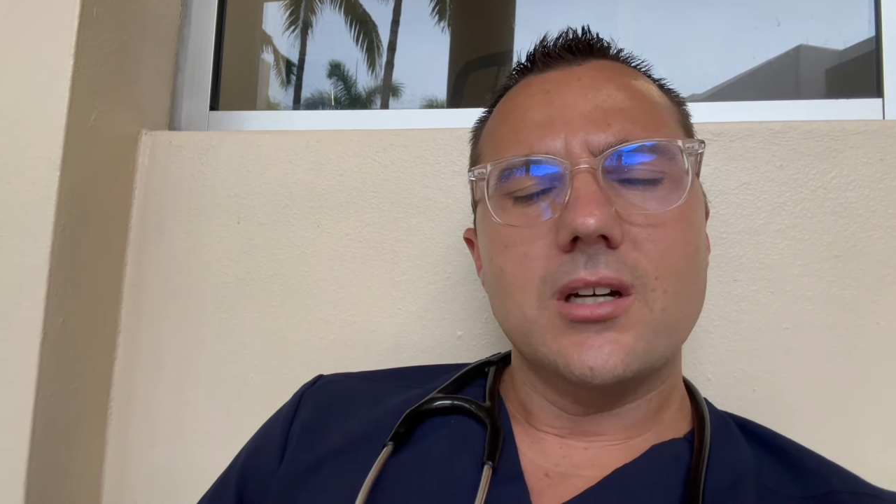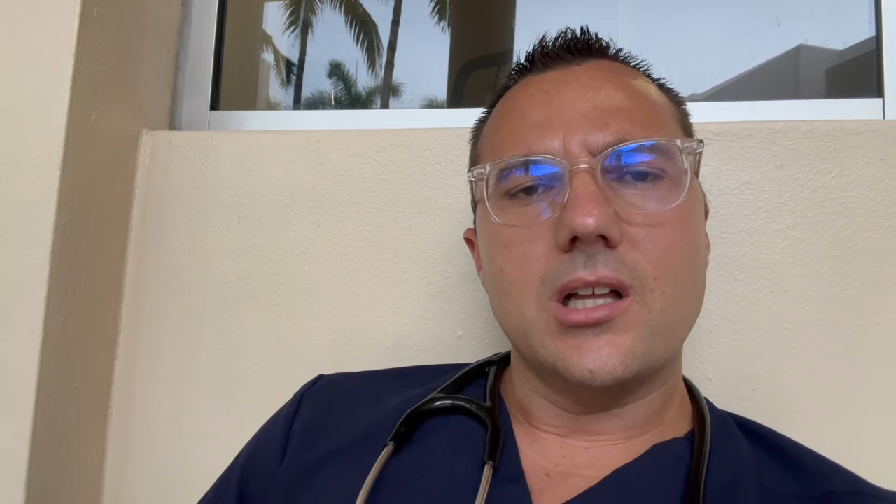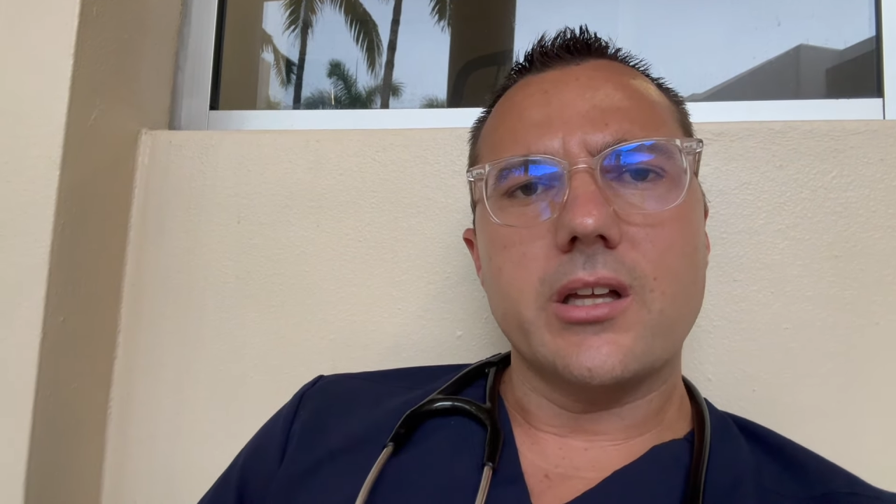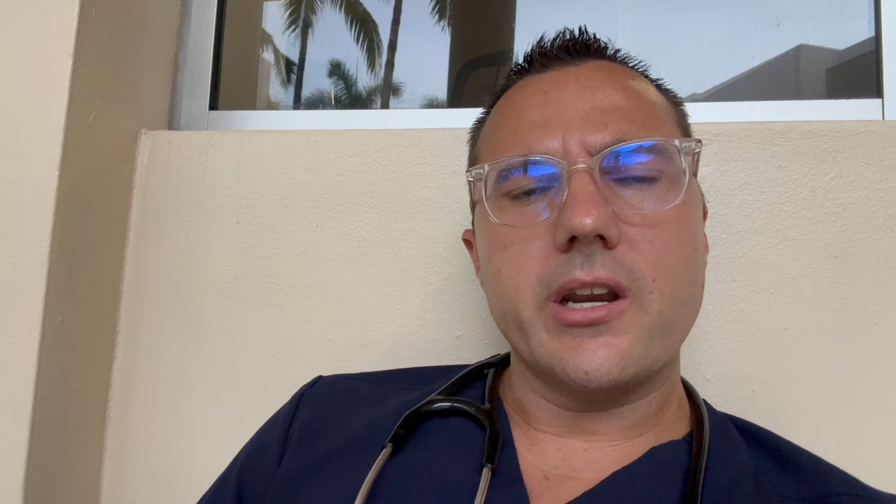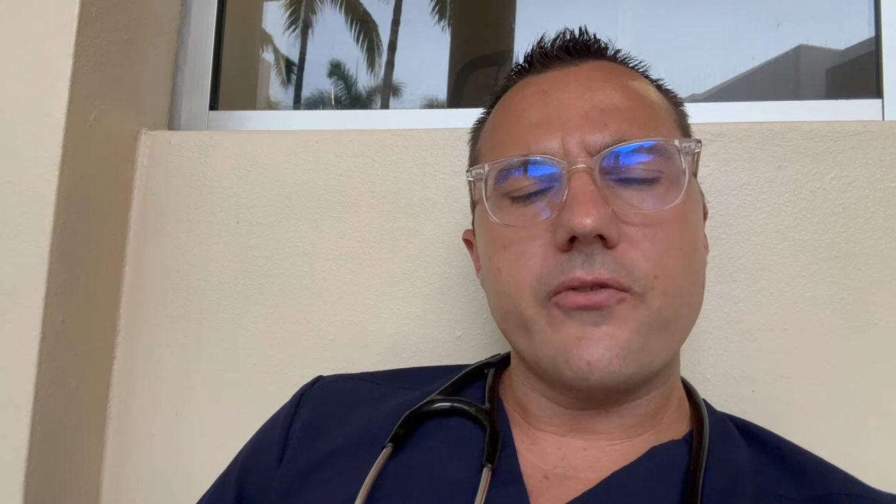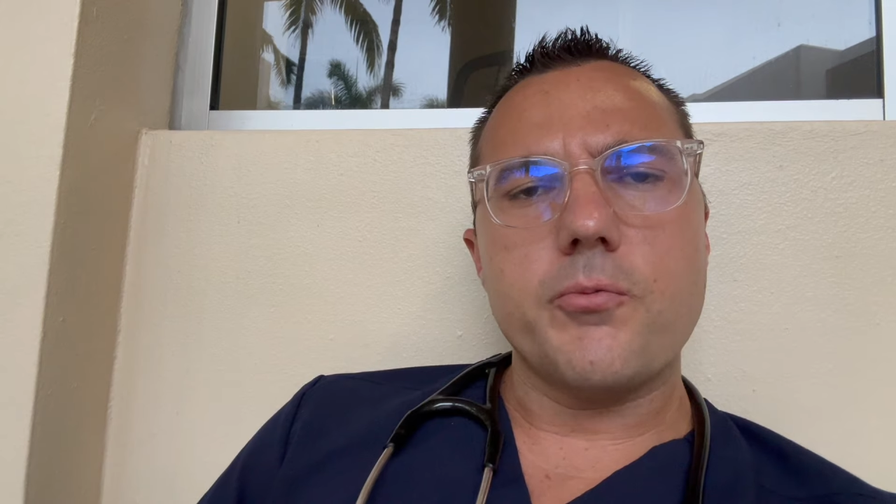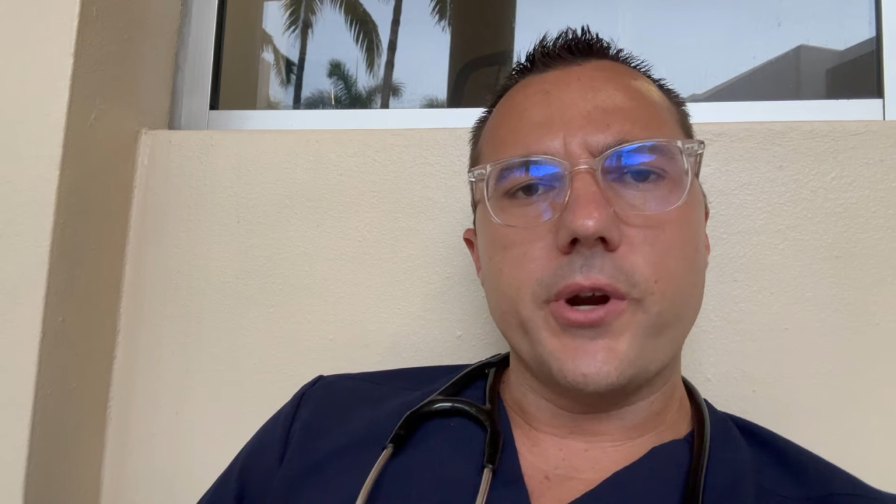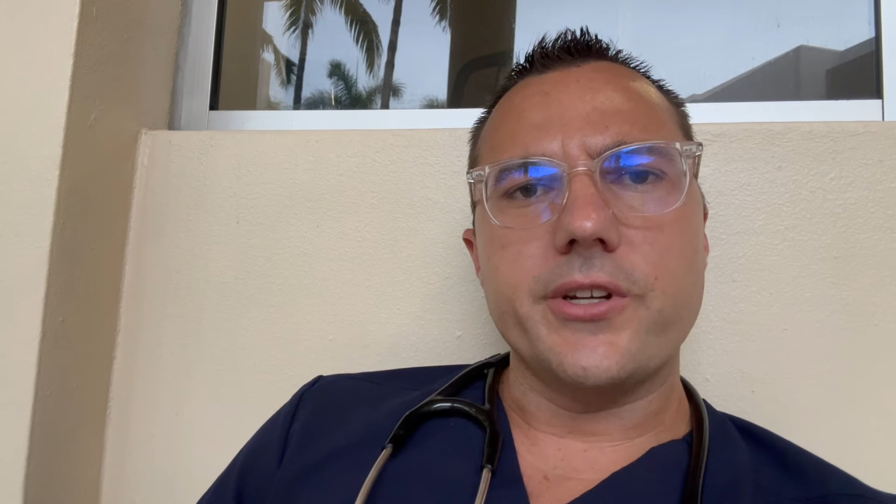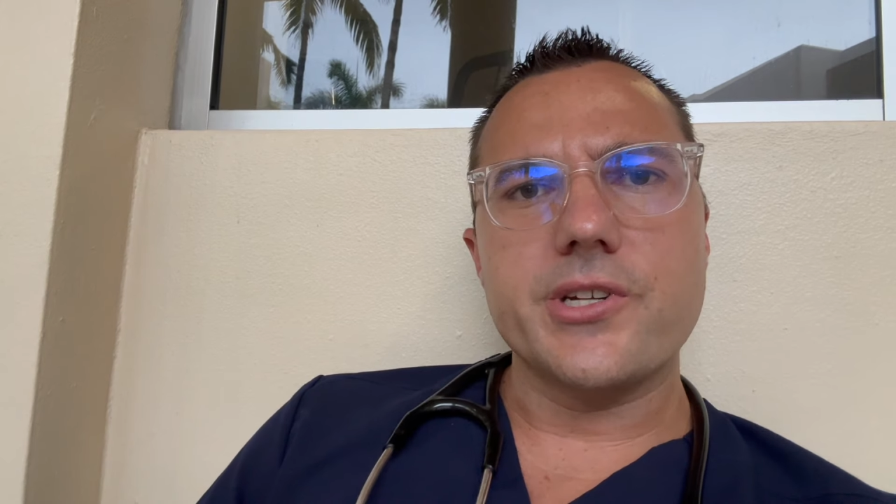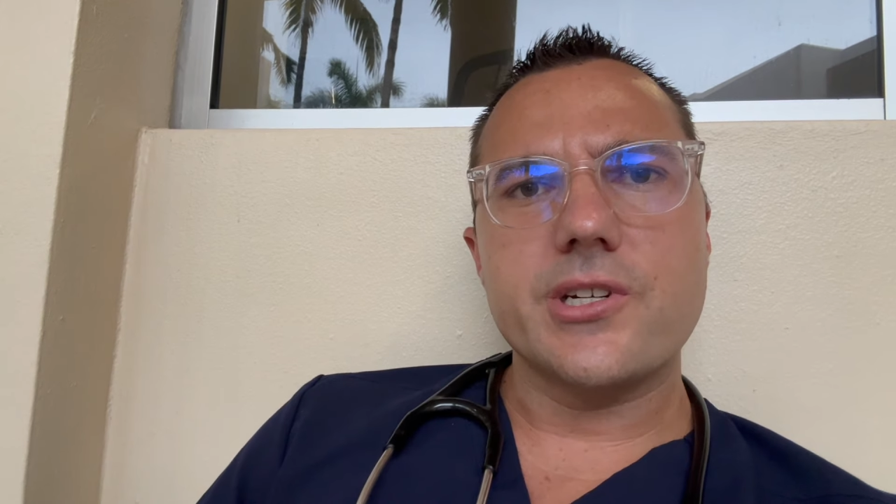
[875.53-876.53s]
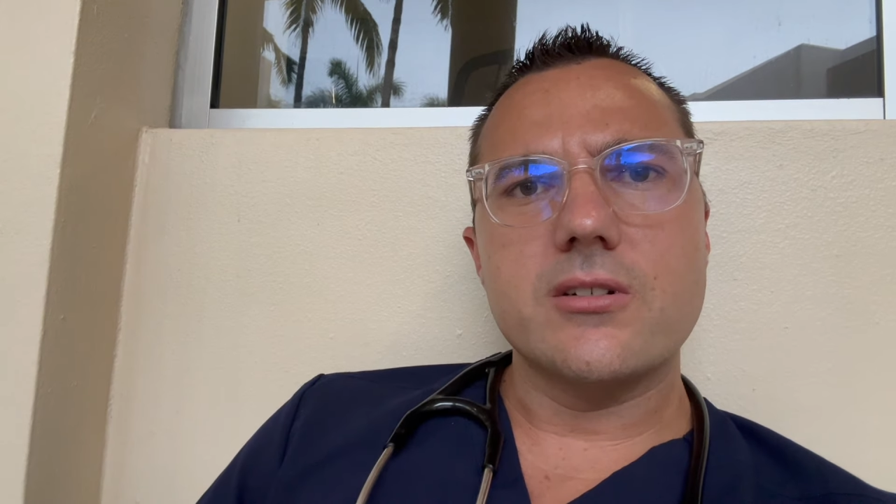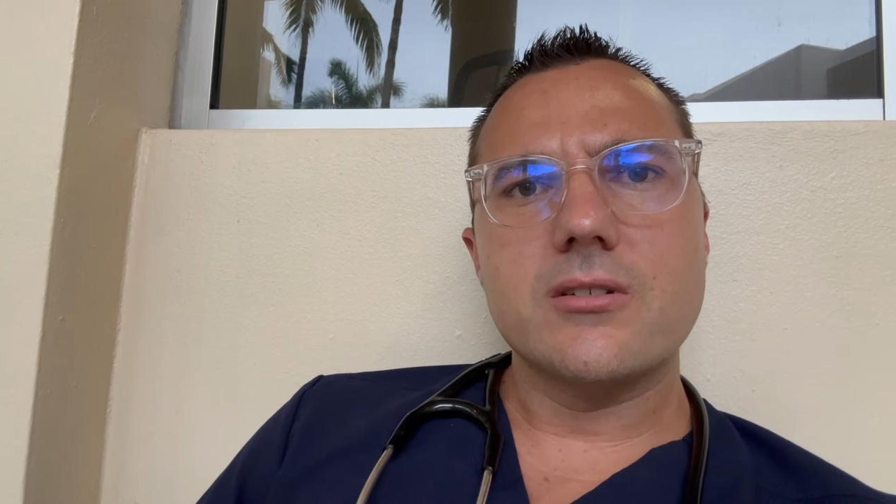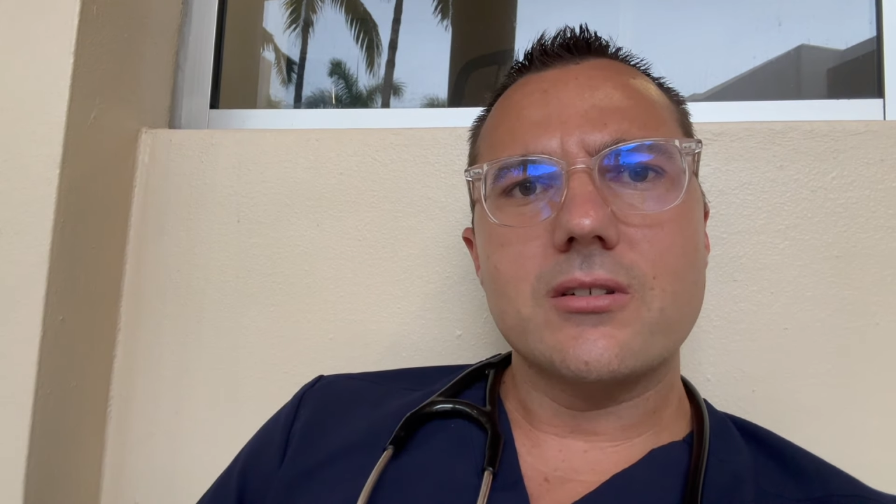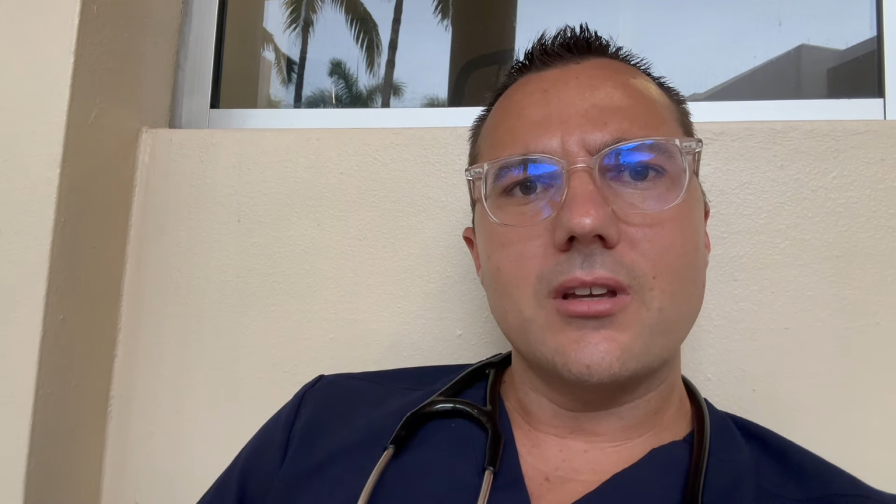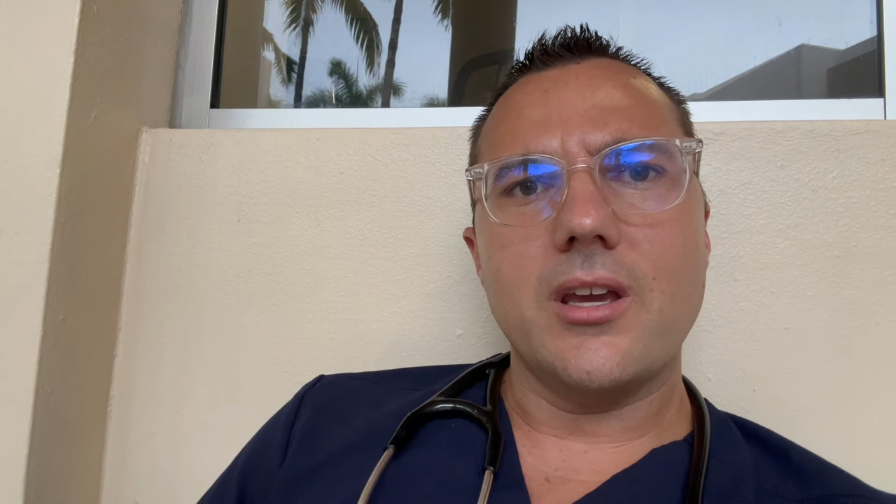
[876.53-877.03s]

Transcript: a lot of different practitioners